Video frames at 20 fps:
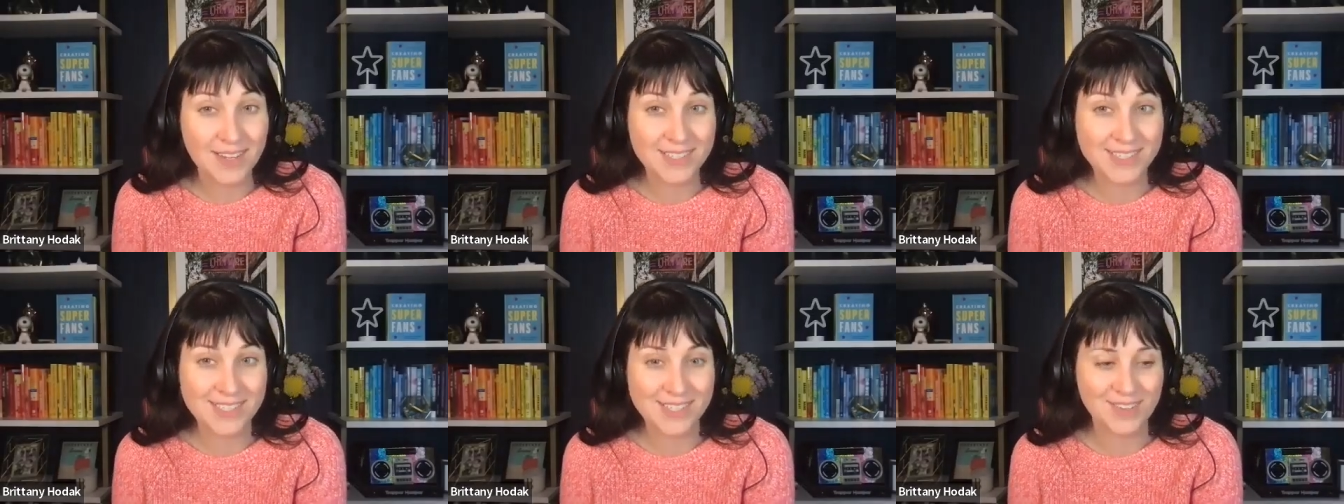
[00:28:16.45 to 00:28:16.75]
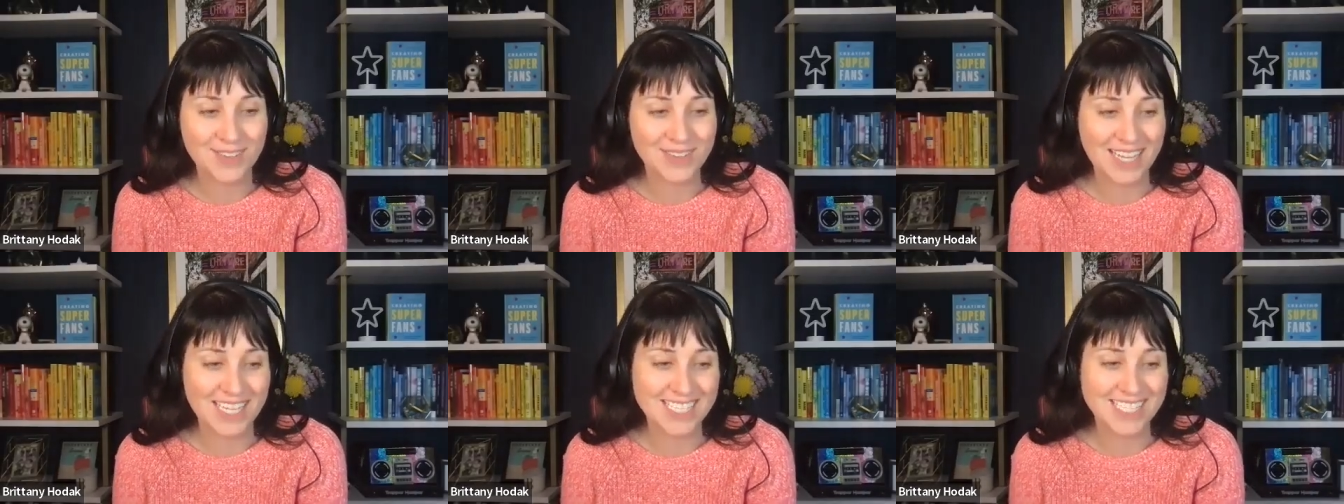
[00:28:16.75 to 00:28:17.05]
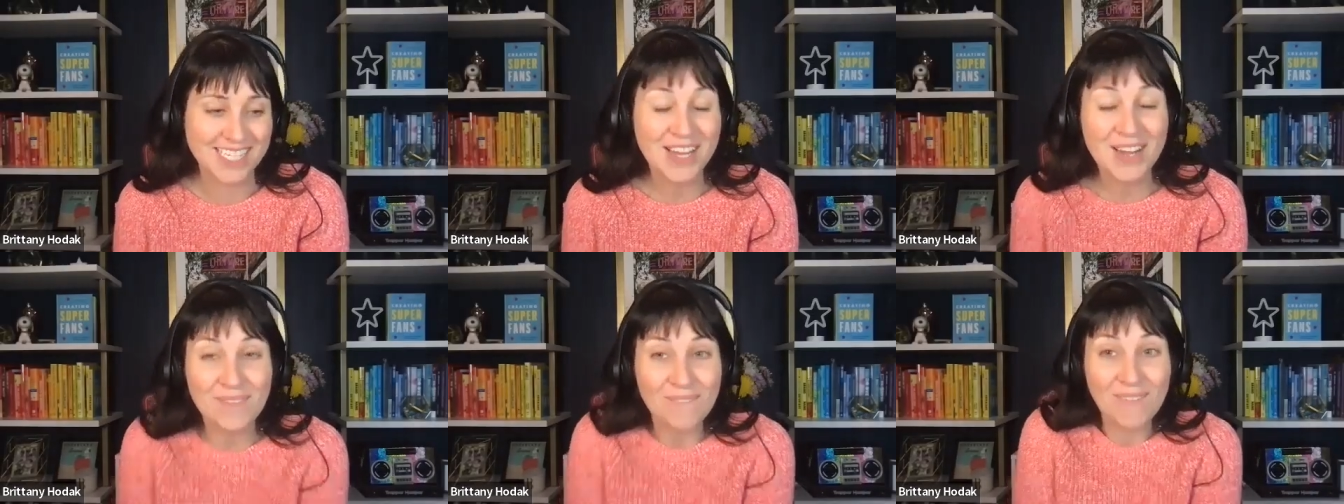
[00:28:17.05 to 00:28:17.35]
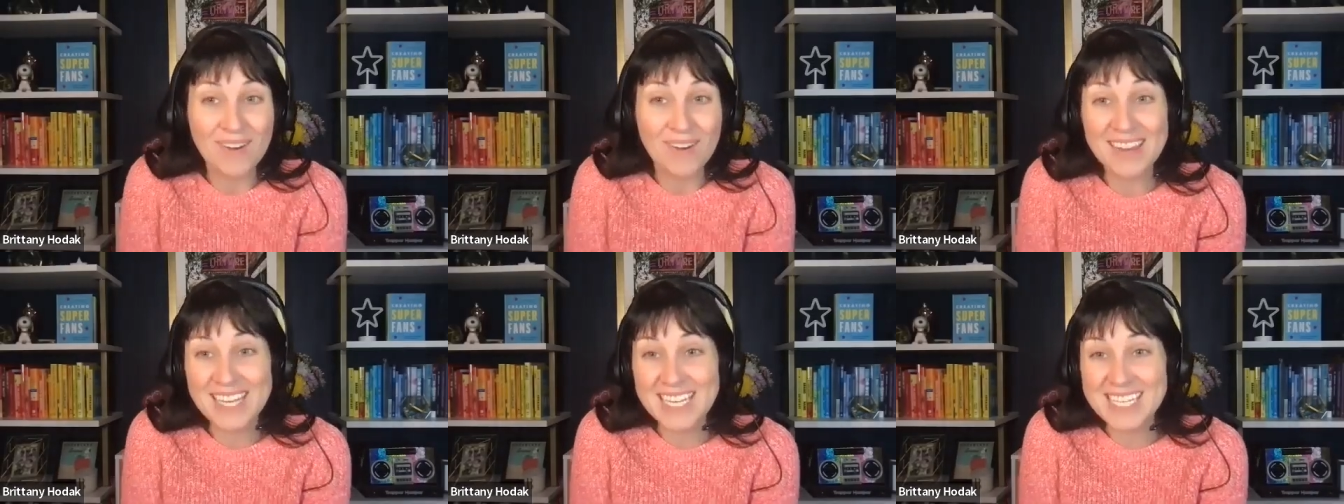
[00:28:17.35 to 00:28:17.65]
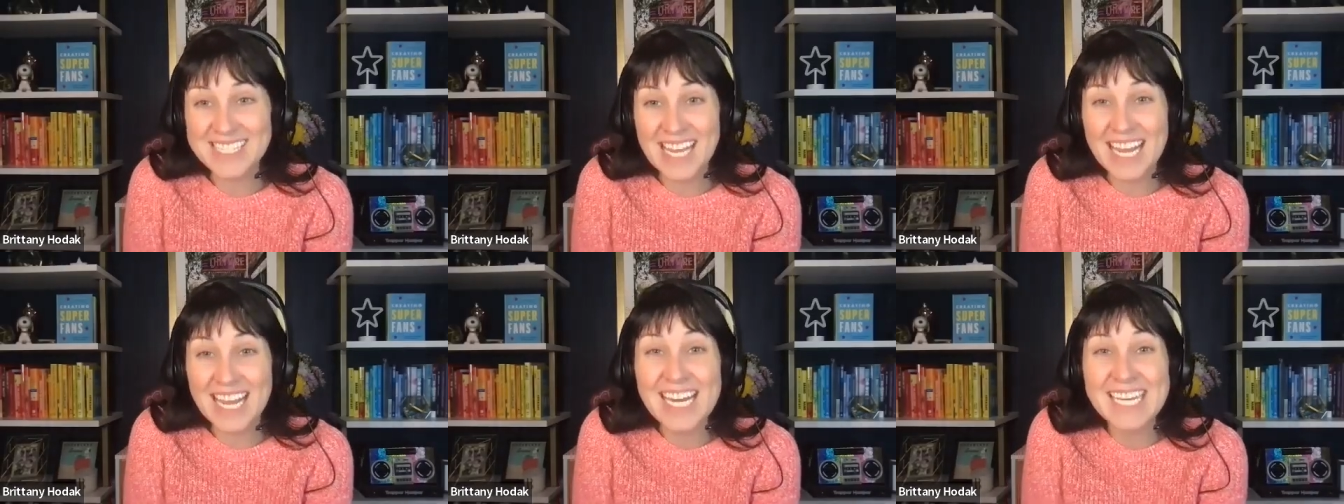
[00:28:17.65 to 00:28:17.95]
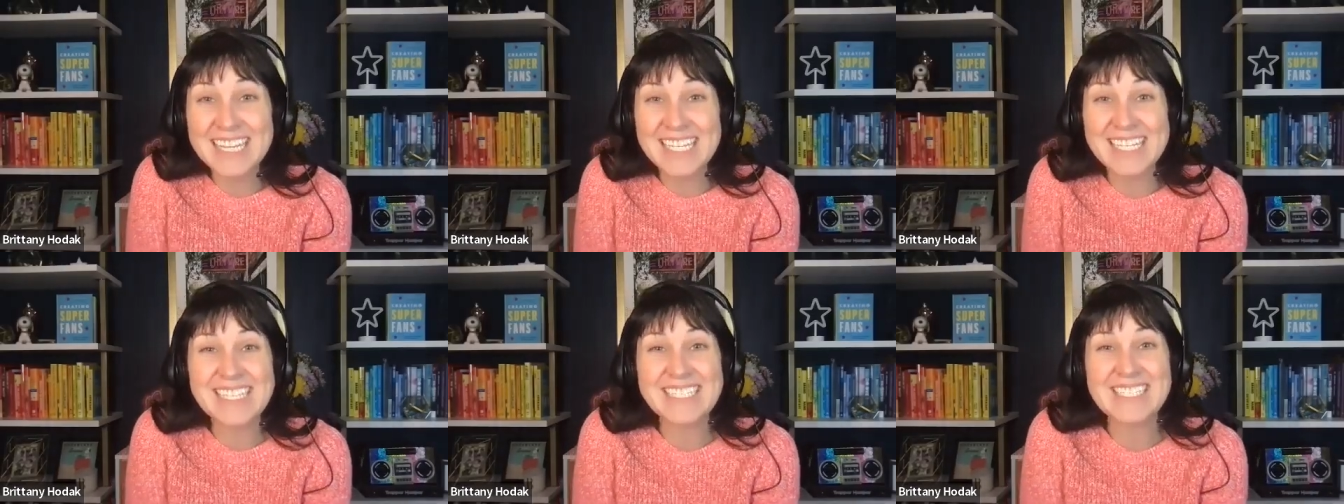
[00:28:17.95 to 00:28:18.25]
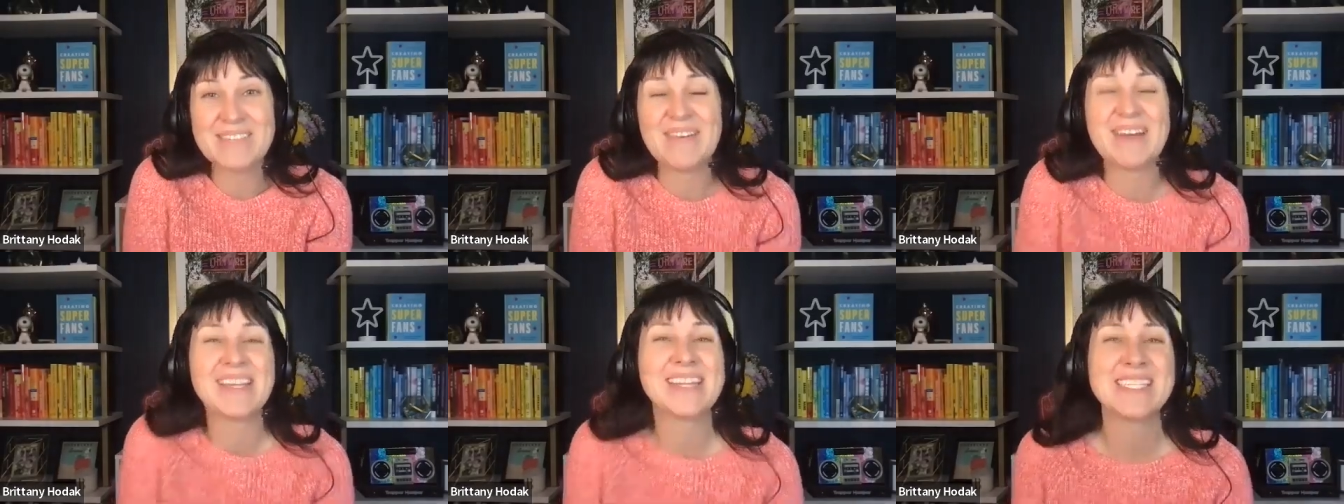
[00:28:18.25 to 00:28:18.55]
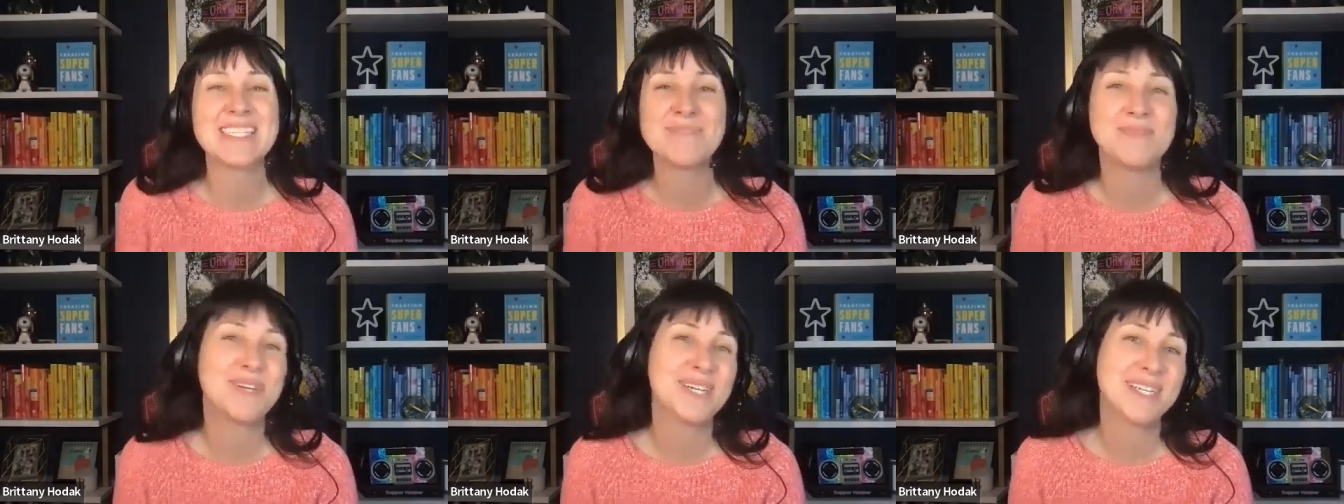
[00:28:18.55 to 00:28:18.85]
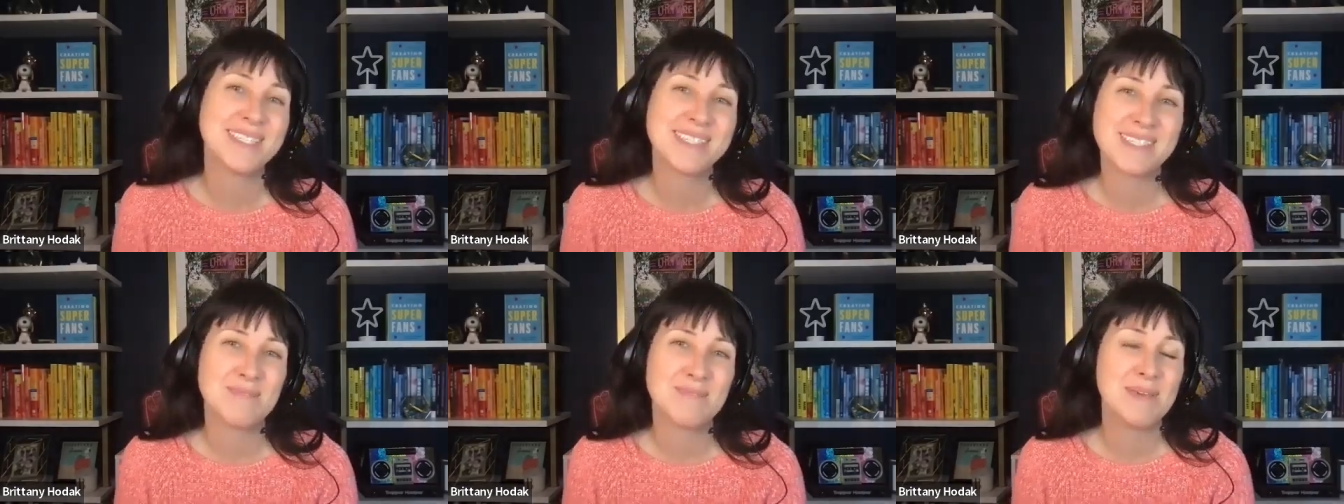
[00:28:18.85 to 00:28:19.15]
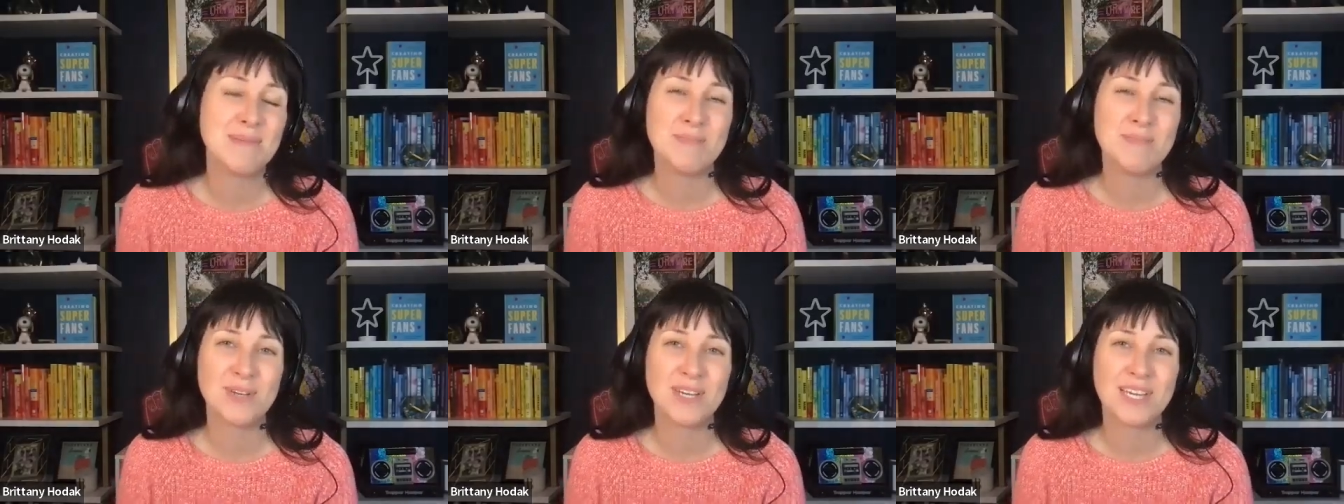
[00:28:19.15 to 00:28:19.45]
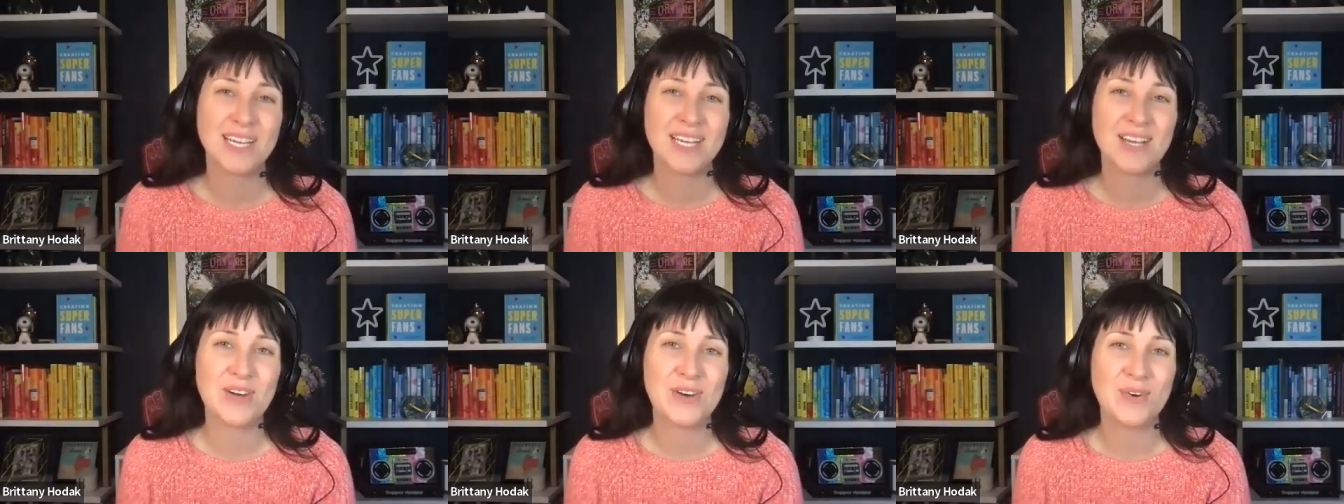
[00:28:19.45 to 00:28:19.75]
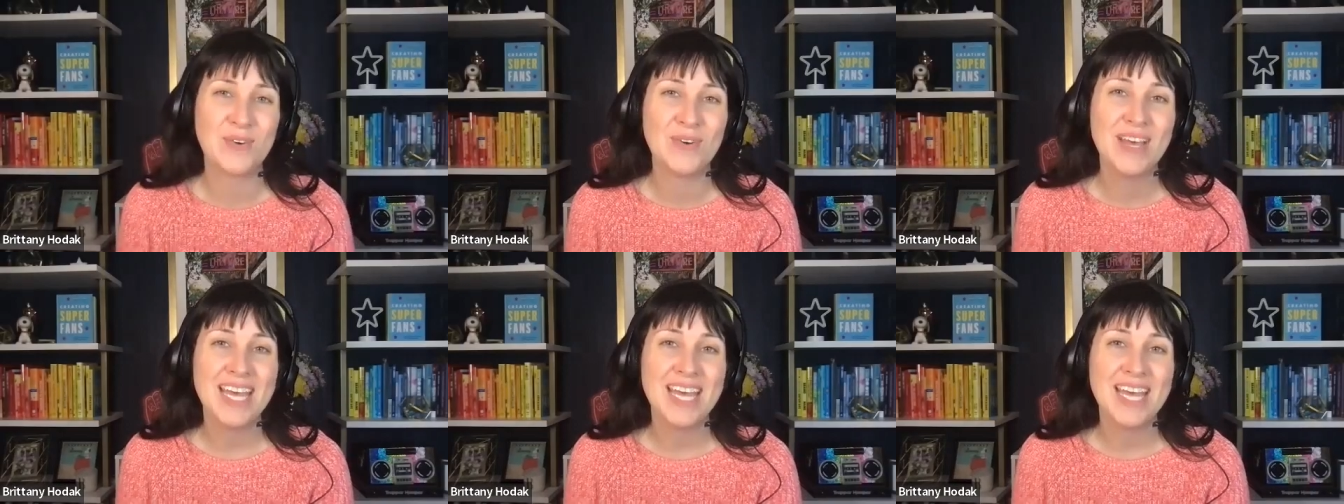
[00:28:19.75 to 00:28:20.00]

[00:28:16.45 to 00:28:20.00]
So that's one of the exciting things about this book, is that people can go